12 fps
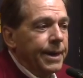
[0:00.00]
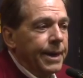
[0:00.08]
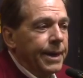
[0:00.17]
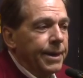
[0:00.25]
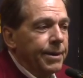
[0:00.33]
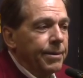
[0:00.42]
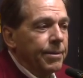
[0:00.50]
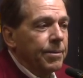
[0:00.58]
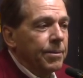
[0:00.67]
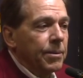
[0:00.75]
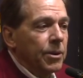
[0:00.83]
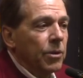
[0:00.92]
and,
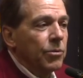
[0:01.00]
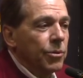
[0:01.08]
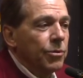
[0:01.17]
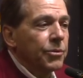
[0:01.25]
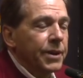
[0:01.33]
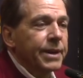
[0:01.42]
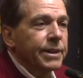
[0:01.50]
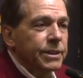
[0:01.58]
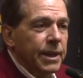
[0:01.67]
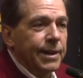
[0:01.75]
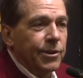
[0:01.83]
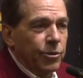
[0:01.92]
you know, do things
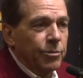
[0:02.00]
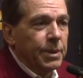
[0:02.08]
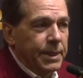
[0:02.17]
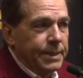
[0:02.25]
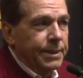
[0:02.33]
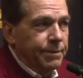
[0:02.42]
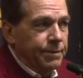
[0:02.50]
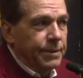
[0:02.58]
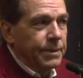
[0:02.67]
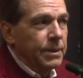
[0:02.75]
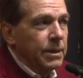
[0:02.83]
like you believe.